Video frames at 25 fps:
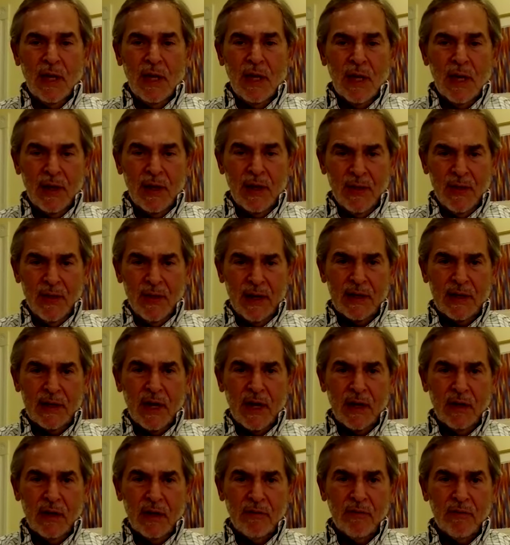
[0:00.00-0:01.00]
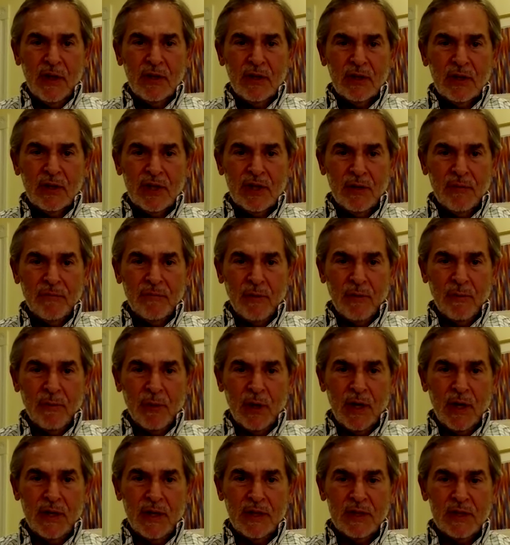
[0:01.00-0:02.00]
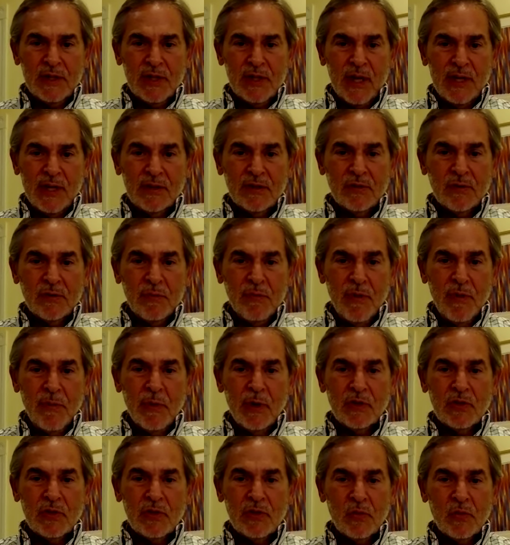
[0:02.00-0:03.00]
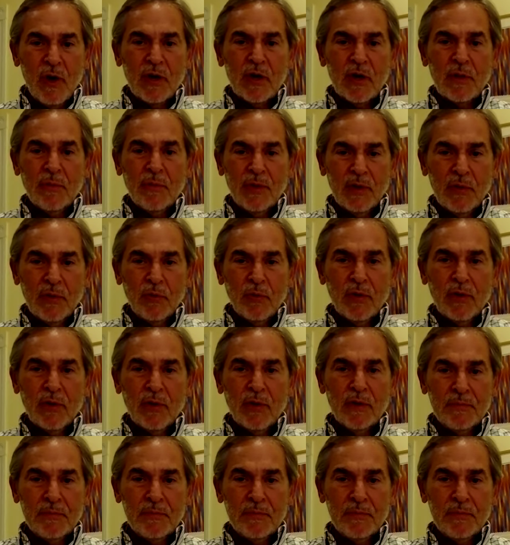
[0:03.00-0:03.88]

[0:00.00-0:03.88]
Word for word: And that kind of leadership from the United States would be most welcome in the world.